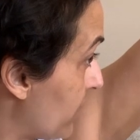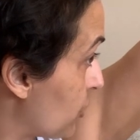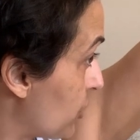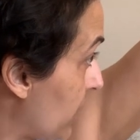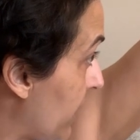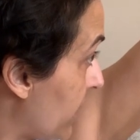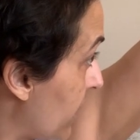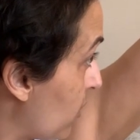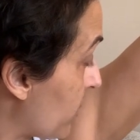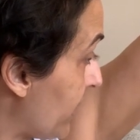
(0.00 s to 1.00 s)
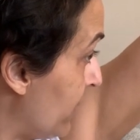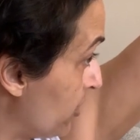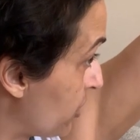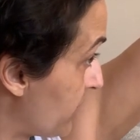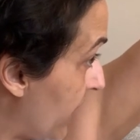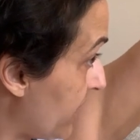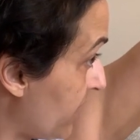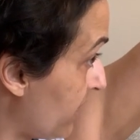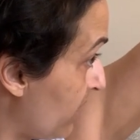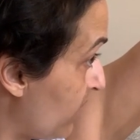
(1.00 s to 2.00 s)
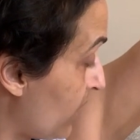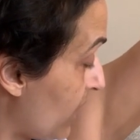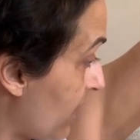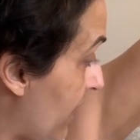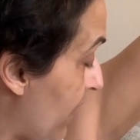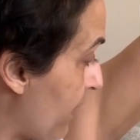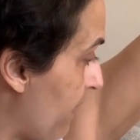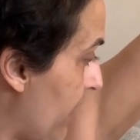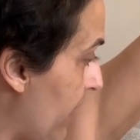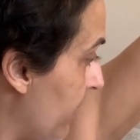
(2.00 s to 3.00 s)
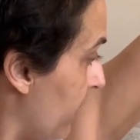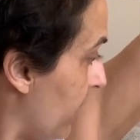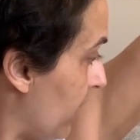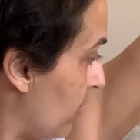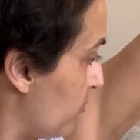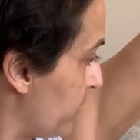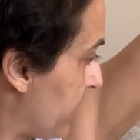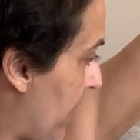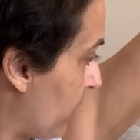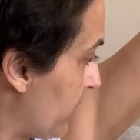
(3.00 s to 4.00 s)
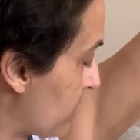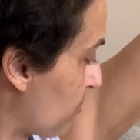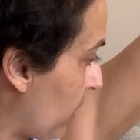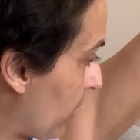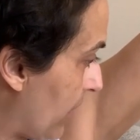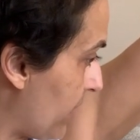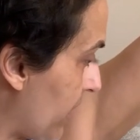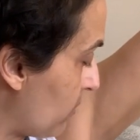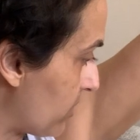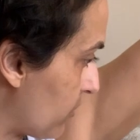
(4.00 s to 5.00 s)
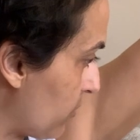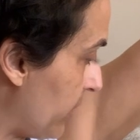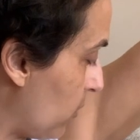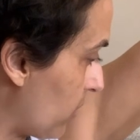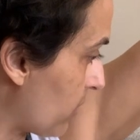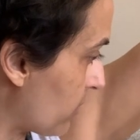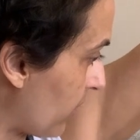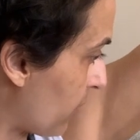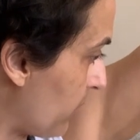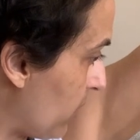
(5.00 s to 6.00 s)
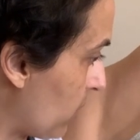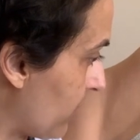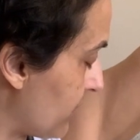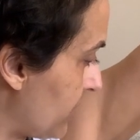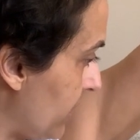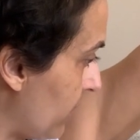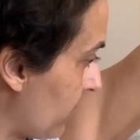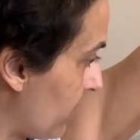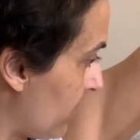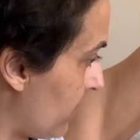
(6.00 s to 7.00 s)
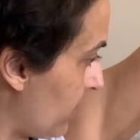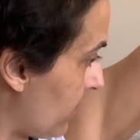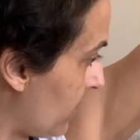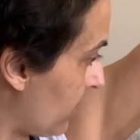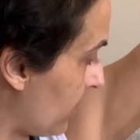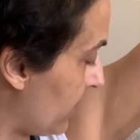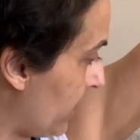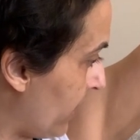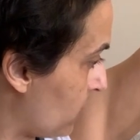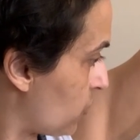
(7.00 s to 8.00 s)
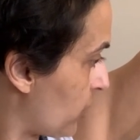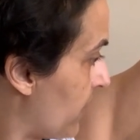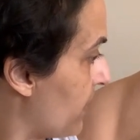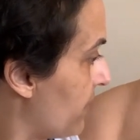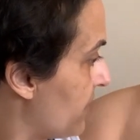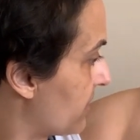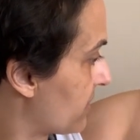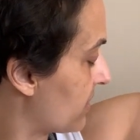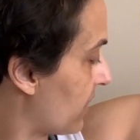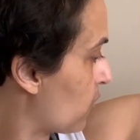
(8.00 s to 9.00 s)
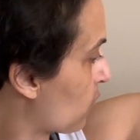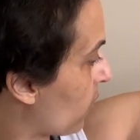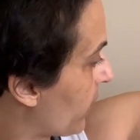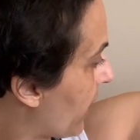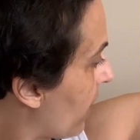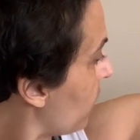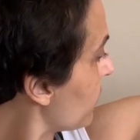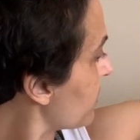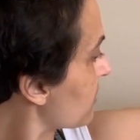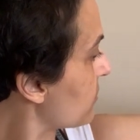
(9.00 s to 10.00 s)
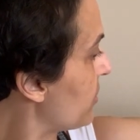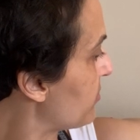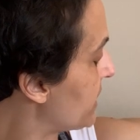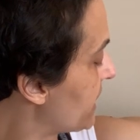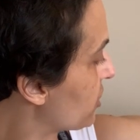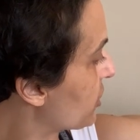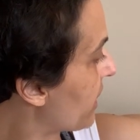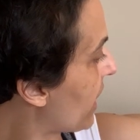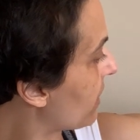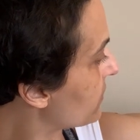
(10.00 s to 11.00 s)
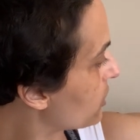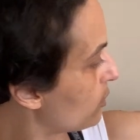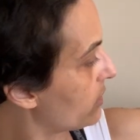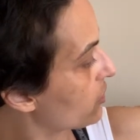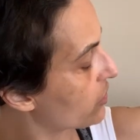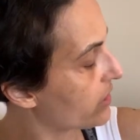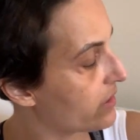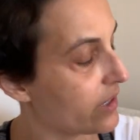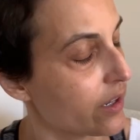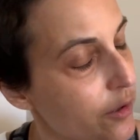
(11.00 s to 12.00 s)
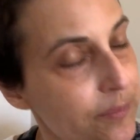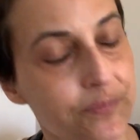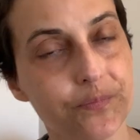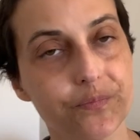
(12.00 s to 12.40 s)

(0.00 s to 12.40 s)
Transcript: inch setting or an inch setting, and then down this part, I think it was 3/4, like 3/4 here, an inch, and then this is like growing out, and this is maybe 1.5 inches, 2 inches here.